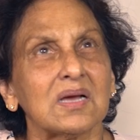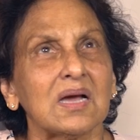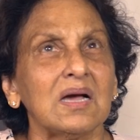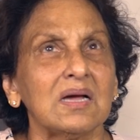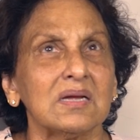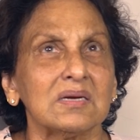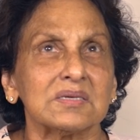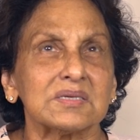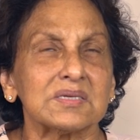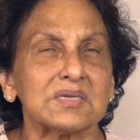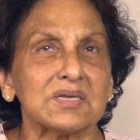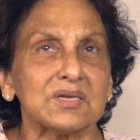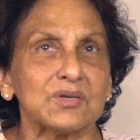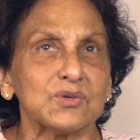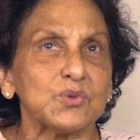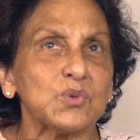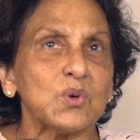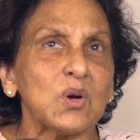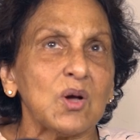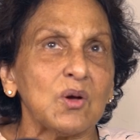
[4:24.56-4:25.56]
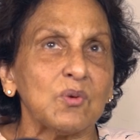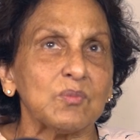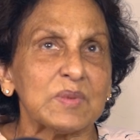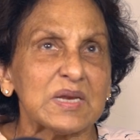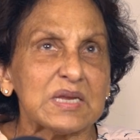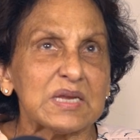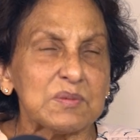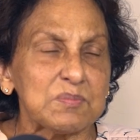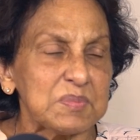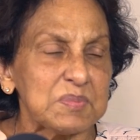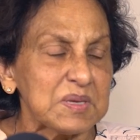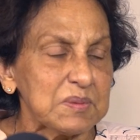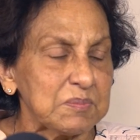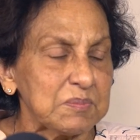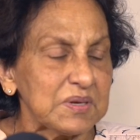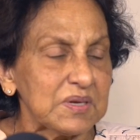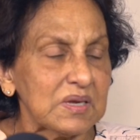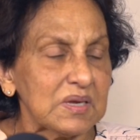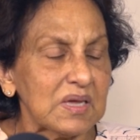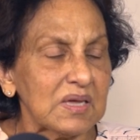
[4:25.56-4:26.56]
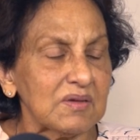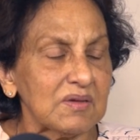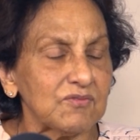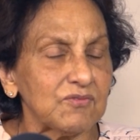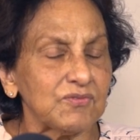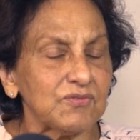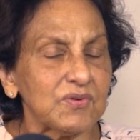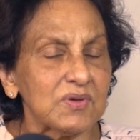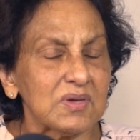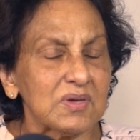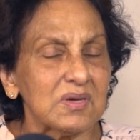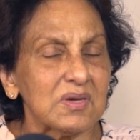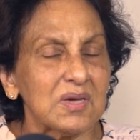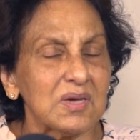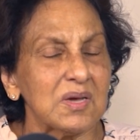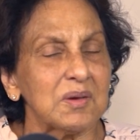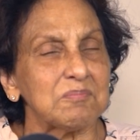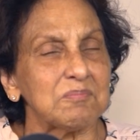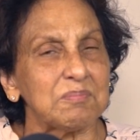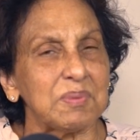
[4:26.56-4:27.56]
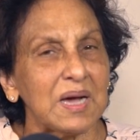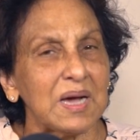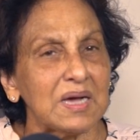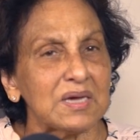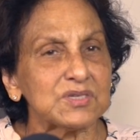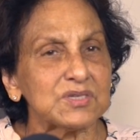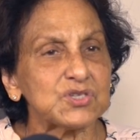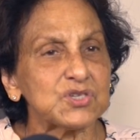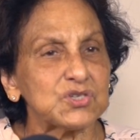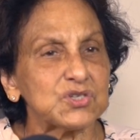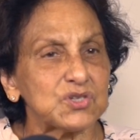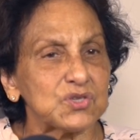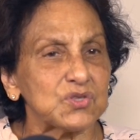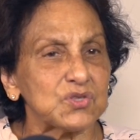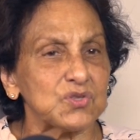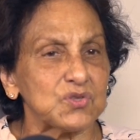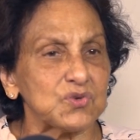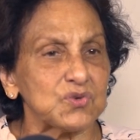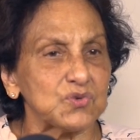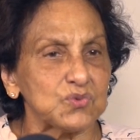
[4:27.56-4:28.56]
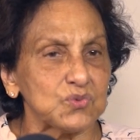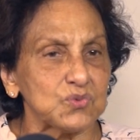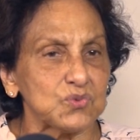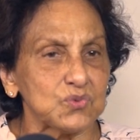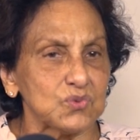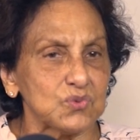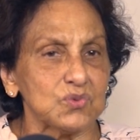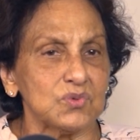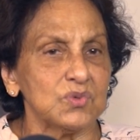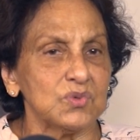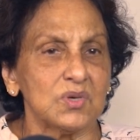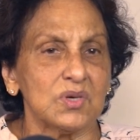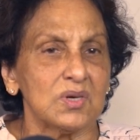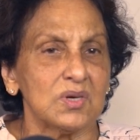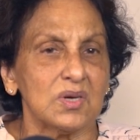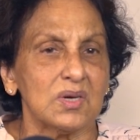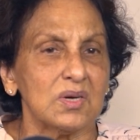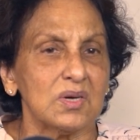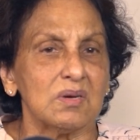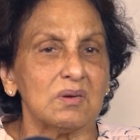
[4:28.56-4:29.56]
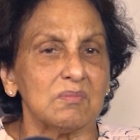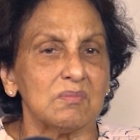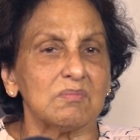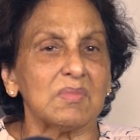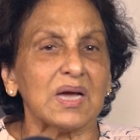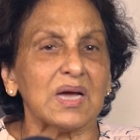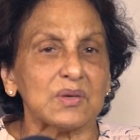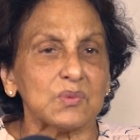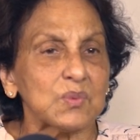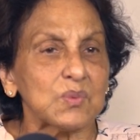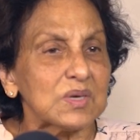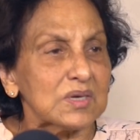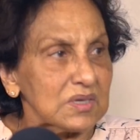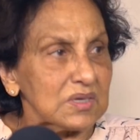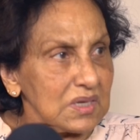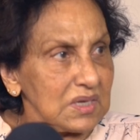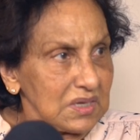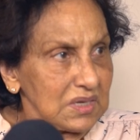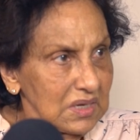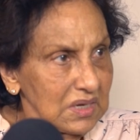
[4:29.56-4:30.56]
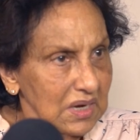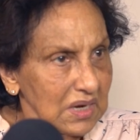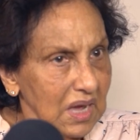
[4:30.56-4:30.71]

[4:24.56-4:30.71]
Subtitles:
can't tell you how many people have passed through my working